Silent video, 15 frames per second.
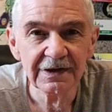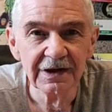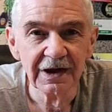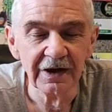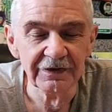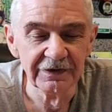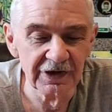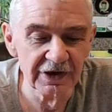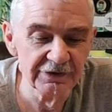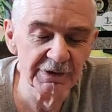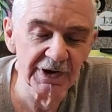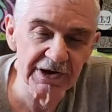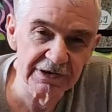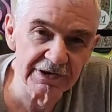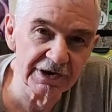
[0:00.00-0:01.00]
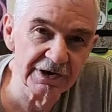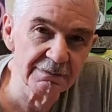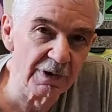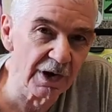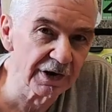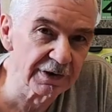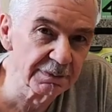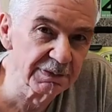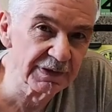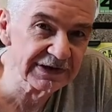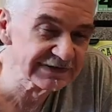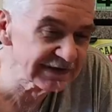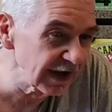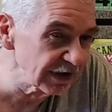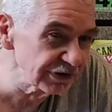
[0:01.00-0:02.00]
And the unregulated
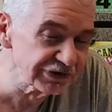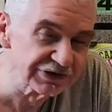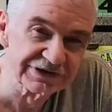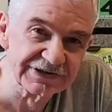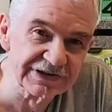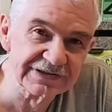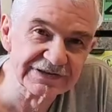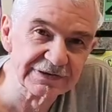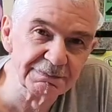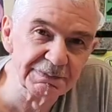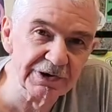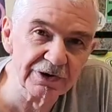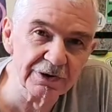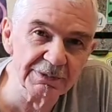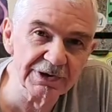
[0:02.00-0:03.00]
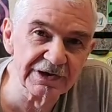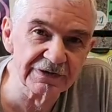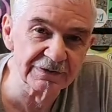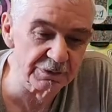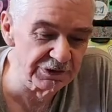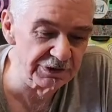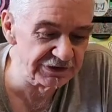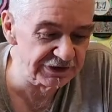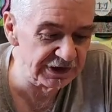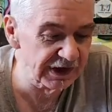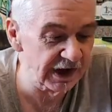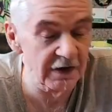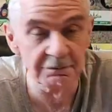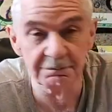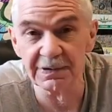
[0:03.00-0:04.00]
marketplace, that'll just disappear because we're just going to
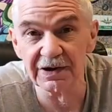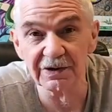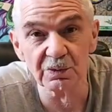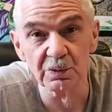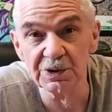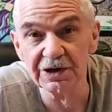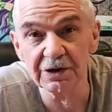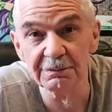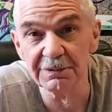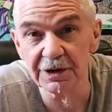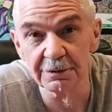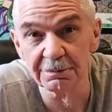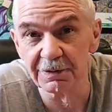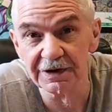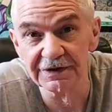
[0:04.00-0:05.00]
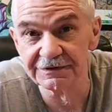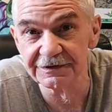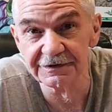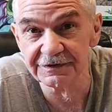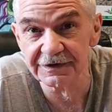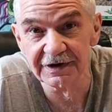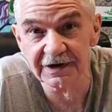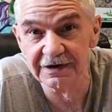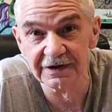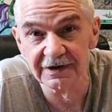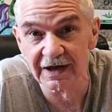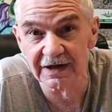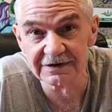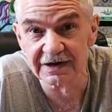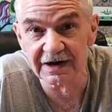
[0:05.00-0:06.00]
have better weed at better prices than any of
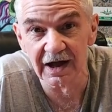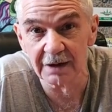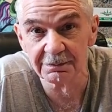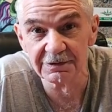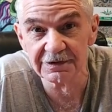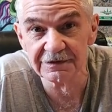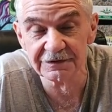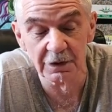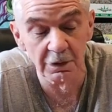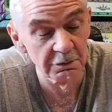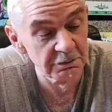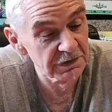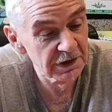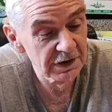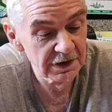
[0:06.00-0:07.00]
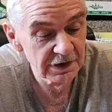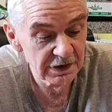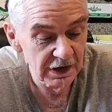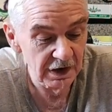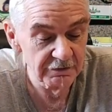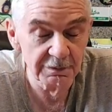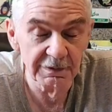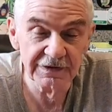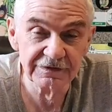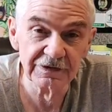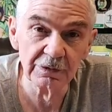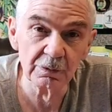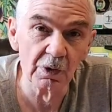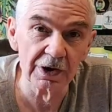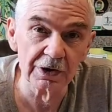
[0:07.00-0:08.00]
that can happen. So everybody's
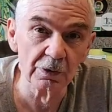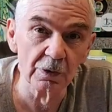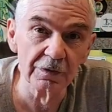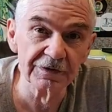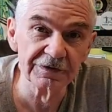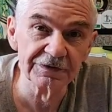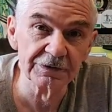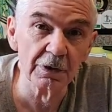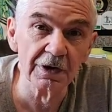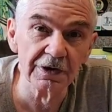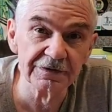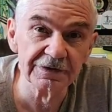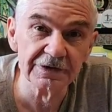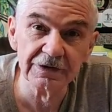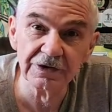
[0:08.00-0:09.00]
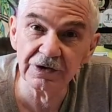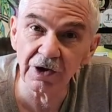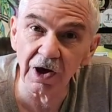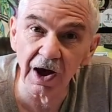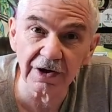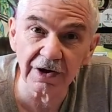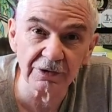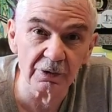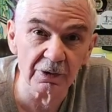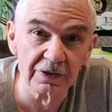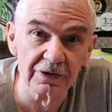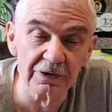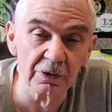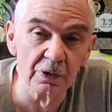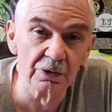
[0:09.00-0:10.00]
going to want to go to the stores and not go to
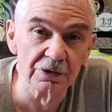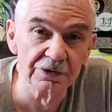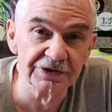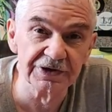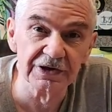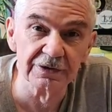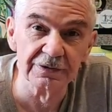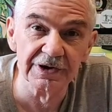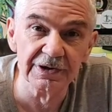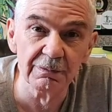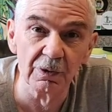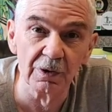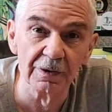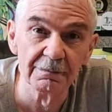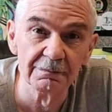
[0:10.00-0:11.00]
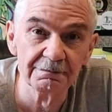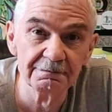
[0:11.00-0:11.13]
their local dealer anymore.